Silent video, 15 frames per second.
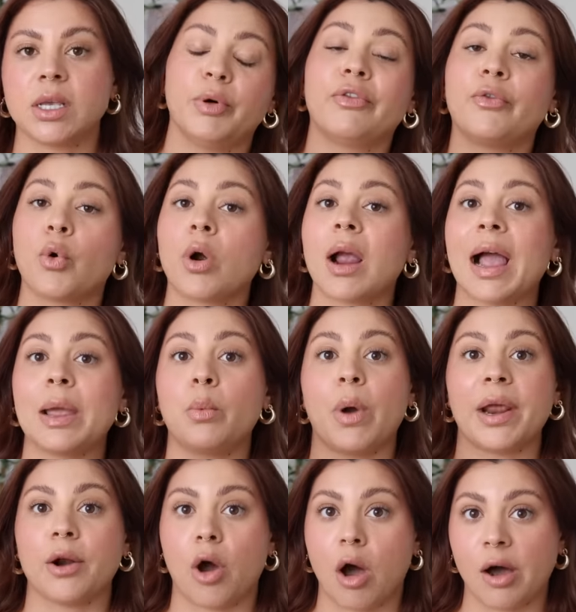Before I
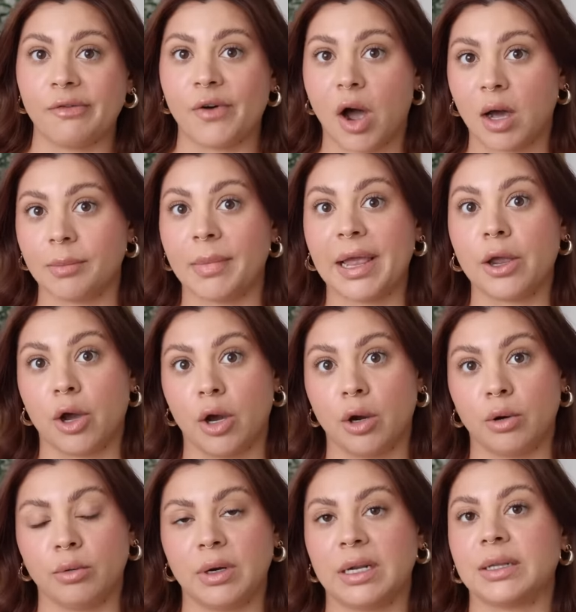went off on my
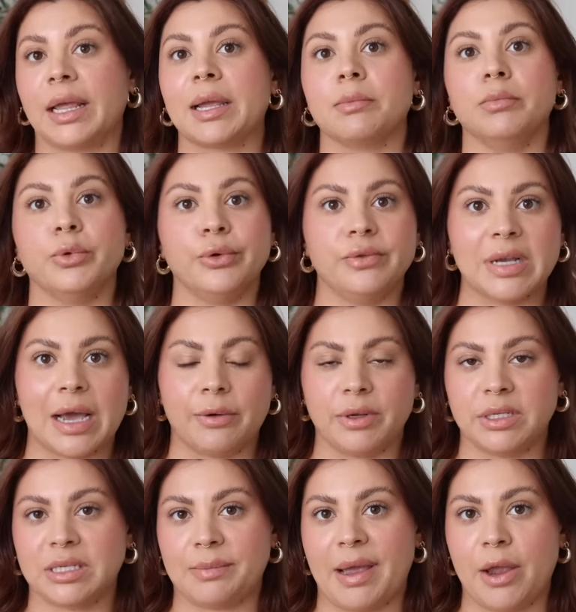own and like moved out
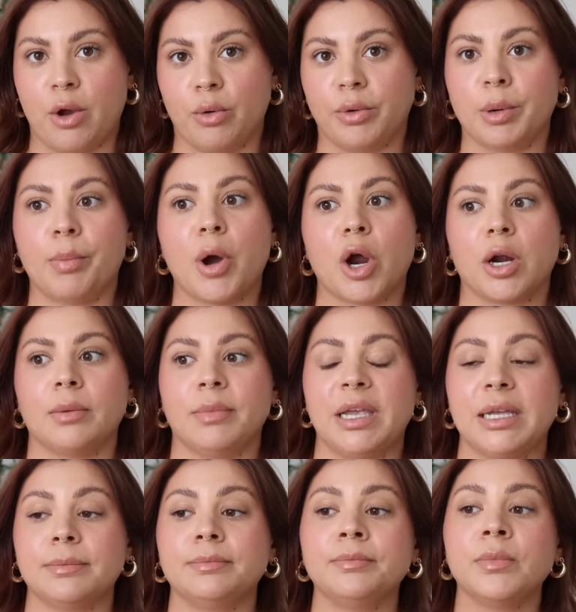into my own
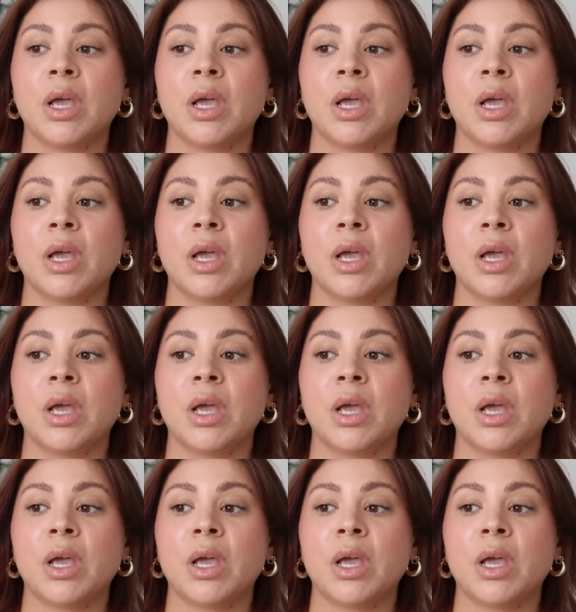apartment,